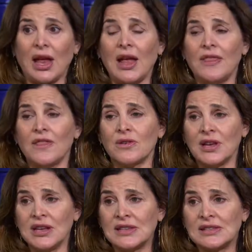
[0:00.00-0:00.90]
and there
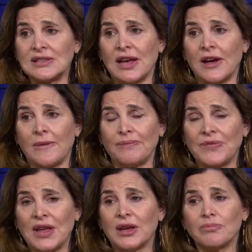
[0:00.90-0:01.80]
is
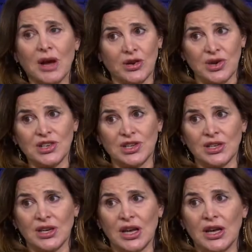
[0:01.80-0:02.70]
migration
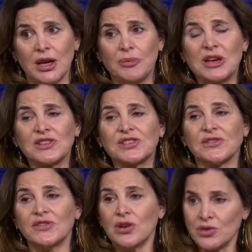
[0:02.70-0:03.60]
because
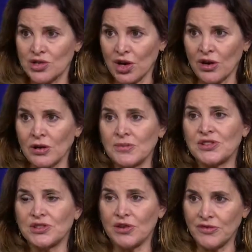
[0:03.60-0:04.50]
of no
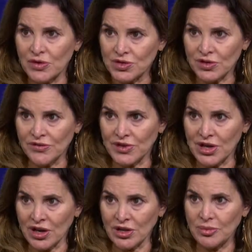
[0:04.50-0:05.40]
jobs, no future for
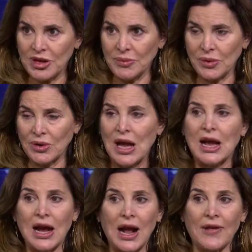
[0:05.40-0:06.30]
young people.
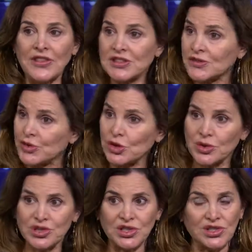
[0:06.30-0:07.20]
And this is for the
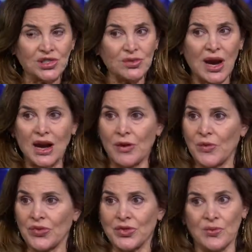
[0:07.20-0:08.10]
Christians throughout
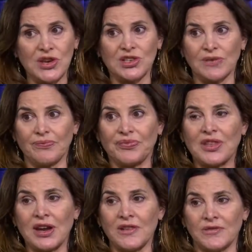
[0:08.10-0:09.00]
the region
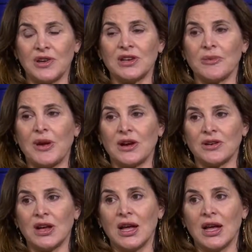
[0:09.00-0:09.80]
that I've written about.